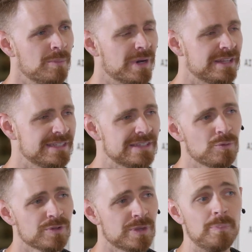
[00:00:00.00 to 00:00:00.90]
But I think
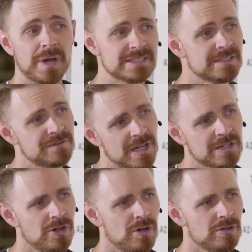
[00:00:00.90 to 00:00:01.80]
even with the best of
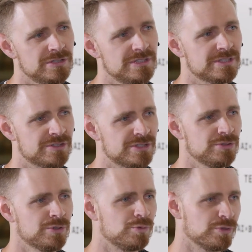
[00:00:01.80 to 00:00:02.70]
technologies, there's
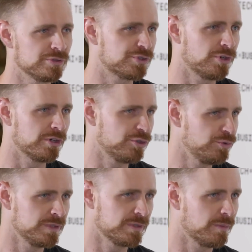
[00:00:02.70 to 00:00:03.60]
still a real strong
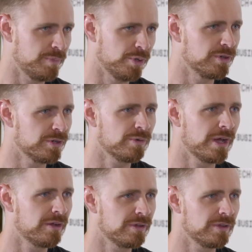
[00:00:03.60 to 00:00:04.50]
human component
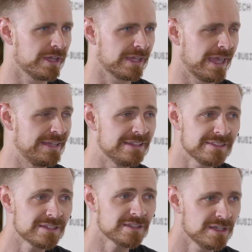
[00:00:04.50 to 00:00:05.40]
around like
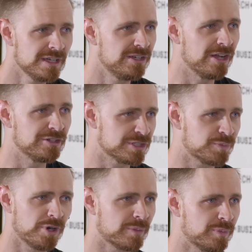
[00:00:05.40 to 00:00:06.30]
anything, not
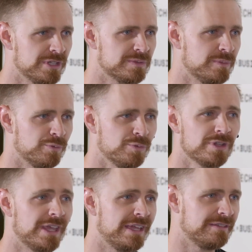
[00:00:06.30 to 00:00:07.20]
just product placement, but
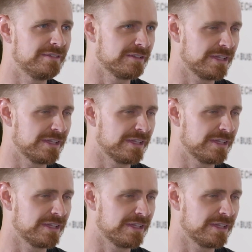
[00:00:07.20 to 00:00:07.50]
really anything.